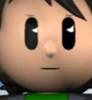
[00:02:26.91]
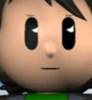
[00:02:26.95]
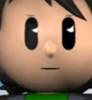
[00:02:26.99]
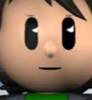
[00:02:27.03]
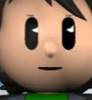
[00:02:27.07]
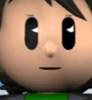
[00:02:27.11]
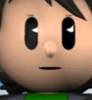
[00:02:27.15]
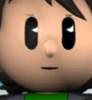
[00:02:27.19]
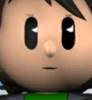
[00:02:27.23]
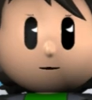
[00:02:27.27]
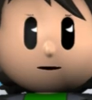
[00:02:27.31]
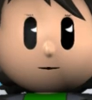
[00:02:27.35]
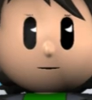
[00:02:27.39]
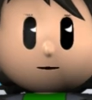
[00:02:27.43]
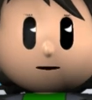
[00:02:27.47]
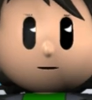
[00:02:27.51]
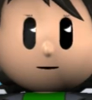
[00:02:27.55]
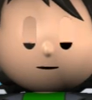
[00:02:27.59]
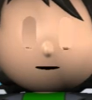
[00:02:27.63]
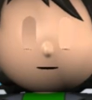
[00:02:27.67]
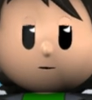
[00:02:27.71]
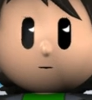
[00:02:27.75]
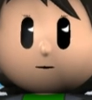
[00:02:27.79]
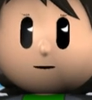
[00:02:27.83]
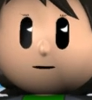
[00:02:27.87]
There is
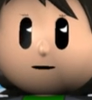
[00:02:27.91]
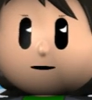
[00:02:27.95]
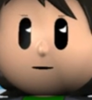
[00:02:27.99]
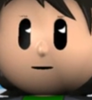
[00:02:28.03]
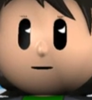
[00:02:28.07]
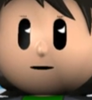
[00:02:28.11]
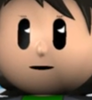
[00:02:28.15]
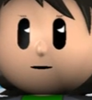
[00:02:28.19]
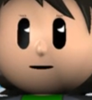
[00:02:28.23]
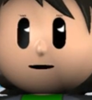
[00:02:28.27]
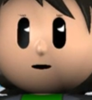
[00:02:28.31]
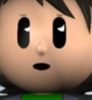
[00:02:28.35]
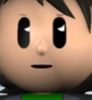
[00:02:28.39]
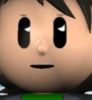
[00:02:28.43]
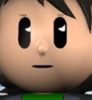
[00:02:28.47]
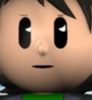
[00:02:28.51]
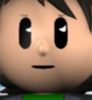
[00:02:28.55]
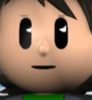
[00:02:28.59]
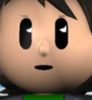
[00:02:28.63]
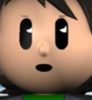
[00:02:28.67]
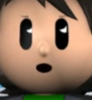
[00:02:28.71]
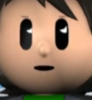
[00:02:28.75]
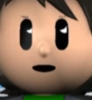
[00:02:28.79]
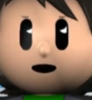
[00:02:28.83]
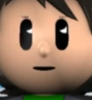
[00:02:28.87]
never a dull
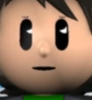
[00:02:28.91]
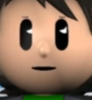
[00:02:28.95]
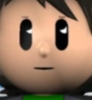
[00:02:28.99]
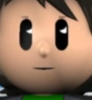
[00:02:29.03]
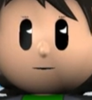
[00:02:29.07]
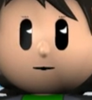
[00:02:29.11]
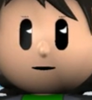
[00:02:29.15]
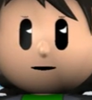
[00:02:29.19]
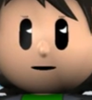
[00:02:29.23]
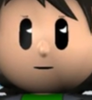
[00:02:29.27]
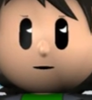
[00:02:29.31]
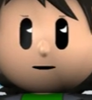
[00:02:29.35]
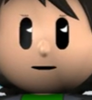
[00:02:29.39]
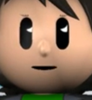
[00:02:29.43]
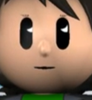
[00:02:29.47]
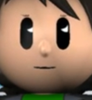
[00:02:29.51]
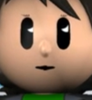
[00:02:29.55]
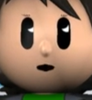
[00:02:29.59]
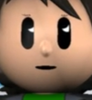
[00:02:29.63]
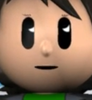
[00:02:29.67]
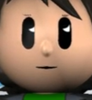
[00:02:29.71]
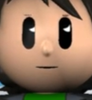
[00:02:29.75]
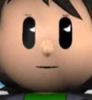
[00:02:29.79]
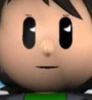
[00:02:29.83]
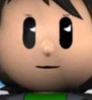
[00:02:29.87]
moment whilst he is
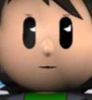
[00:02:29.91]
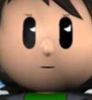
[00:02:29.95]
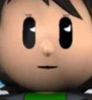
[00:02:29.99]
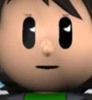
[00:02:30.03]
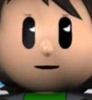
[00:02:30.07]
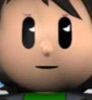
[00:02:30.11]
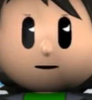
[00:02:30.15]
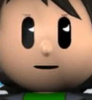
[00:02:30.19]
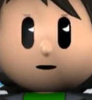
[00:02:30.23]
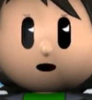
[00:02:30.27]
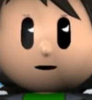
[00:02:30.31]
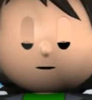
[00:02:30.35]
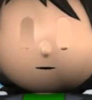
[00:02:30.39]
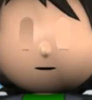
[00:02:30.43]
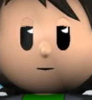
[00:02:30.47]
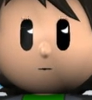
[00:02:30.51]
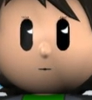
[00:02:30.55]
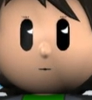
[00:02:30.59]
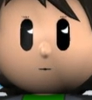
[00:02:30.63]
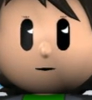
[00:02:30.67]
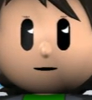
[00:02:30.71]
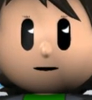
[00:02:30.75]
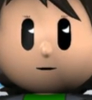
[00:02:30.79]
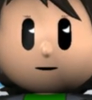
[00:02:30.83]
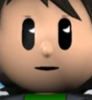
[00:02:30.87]
on screen, and he
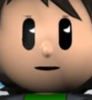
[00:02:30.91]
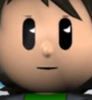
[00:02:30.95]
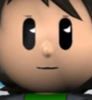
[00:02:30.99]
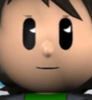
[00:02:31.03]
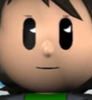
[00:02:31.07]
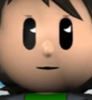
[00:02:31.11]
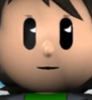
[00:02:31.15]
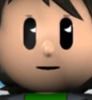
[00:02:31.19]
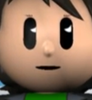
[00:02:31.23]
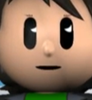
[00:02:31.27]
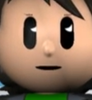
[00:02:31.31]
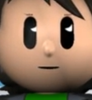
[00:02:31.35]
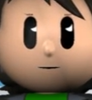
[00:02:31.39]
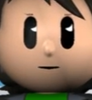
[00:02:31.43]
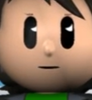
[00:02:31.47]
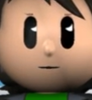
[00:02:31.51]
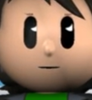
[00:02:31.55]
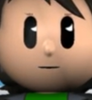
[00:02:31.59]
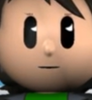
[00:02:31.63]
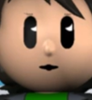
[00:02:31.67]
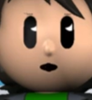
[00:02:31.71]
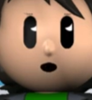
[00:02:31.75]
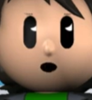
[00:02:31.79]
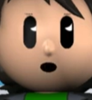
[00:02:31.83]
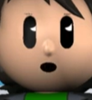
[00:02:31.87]
really steals the
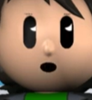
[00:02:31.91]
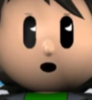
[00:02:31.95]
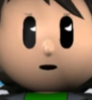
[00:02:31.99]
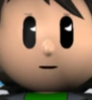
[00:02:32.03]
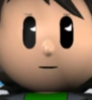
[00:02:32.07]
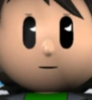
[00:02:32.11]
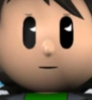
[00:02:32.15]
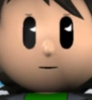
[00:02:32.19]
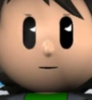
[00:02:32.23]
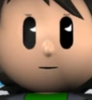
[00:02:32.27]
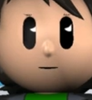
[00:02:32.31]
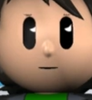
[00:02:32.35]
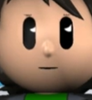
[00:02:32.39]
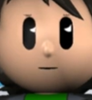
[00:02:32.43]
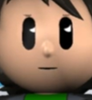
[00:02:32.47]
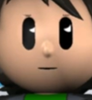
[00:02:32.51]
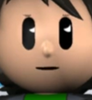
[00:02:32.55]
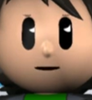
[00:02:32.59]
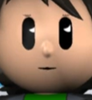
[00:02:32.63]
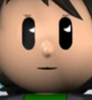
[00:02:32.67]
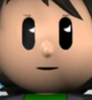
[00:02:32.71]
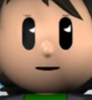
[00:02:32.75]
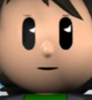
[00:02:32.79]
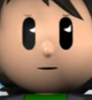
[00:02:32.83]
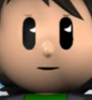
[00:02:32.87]
show.
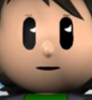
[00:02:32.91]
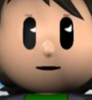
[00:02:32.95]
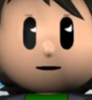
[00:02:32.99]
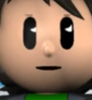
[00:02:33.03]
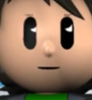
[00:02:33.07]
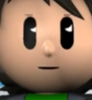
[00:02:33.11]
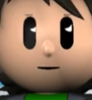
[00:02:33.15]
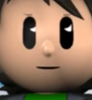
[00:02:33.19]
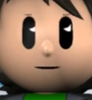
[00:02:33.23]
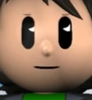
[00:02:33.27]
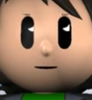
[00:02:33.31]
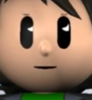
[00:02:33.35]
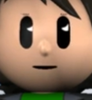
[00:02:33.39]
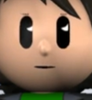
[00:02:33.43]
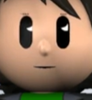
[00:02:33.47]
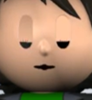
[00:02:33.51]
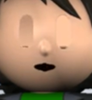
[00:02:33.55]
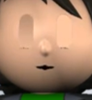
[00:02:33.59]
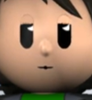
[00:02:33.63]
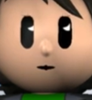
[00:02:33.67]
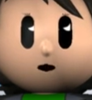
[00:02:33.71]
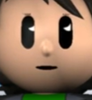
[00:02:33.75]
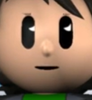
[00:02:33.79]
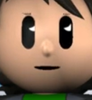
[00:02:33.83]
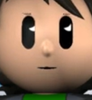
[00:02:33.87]
From here, The Kids
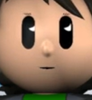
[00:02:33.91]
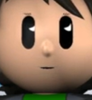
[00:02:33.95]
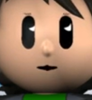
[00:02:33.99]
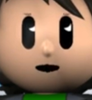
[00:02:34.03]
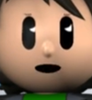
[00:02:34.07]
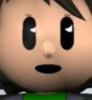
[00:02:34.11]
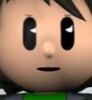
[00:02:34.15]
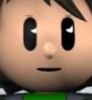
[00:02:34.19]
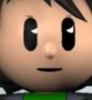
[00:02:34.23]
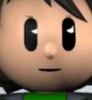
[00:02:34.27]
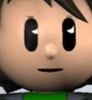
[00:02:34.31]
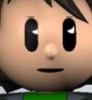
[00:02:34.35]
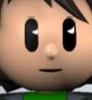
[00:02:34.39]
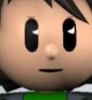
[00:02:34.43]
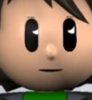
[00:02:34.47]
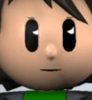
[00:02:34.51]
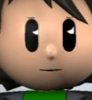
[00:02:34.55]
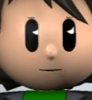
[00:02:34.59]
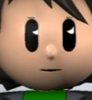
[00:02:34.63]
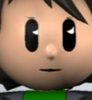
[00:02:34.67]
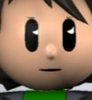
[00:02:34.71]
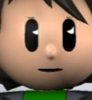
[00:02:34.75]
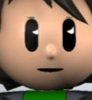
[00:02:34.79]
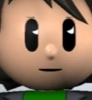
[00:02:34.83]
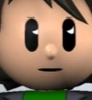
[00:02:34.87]
Are Alright
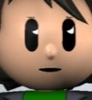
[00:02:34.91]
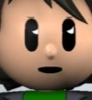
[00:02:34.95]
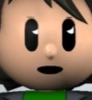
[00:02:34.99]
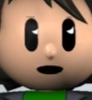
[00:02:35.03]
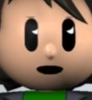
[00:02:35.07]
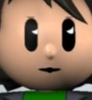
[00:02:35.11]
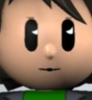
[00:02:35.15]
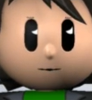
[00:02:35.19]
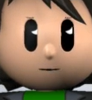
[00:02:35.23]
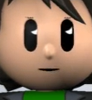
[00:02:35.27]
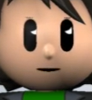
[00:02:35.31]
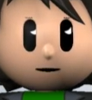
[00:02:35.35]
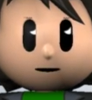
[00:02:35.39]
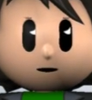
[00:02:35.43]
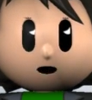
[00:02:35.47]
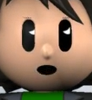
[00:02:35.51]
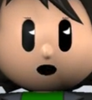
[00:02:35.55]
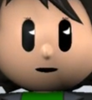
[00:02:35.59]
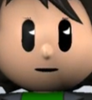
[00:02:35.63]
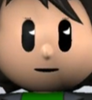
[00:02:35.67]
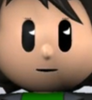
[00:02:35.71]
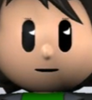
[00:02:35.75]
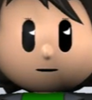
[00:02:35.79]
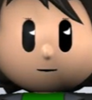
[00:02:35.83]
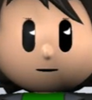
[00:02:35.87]
picks up nicely
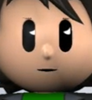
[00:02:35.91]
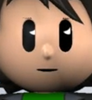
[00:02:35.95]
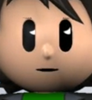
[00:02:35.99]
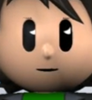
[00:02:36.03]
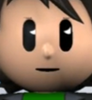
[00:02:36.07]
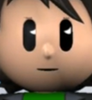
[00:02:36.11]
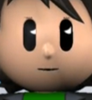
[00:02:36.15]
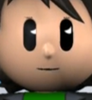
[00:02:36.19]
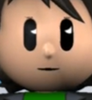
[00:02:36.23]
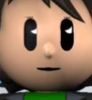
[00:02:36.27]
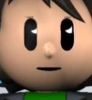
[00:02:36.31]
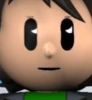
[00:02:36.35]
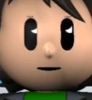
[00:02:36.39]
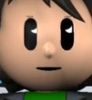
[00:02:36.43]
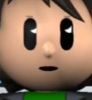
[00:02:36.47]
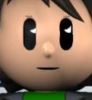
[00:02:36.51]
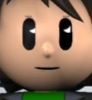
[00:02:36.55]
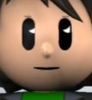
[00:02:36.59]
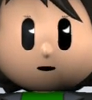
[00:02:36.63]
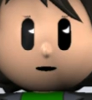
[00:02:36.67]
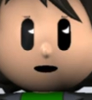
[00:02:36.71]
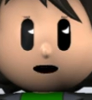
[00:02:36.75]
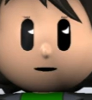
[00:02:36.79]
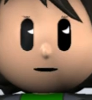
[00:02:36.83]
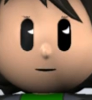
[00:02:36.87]
and develops into
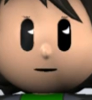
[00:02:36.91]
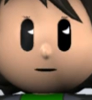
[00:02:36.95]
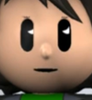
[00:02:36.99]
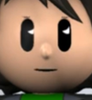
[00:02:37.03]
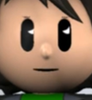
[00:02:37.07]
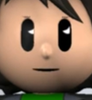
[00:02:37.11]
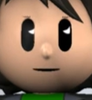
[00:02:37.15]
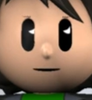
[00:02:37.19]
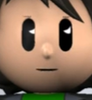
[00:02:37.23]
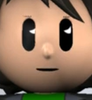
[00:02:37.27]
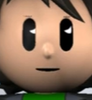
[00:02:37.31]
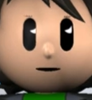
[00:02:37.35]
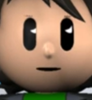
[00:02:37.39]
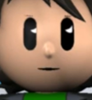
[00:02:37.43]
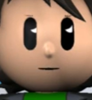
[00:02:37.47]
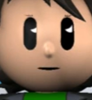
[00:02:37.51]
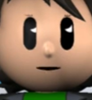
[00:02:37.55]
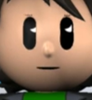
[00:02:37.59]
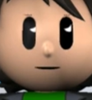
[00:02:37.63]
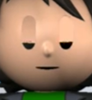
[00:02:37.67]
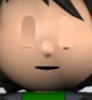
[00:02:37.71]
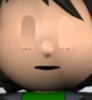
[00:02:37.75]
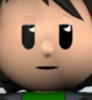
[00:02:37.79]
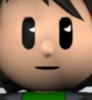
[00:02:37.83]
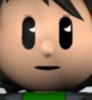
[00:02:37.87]
quite an
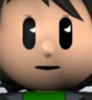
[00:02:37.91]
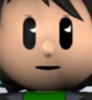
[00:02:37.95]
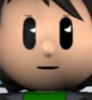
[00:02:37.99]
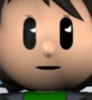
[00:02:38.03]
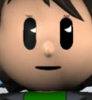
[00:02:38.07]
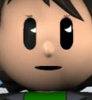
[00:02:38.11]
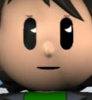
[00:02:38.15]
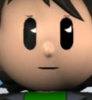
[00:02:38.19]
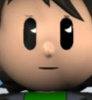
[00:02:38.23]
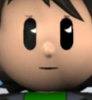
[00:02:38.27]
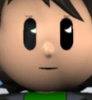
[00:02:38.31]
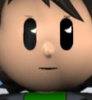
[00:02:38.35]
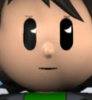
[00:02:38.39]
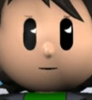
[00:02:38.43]
engaging film.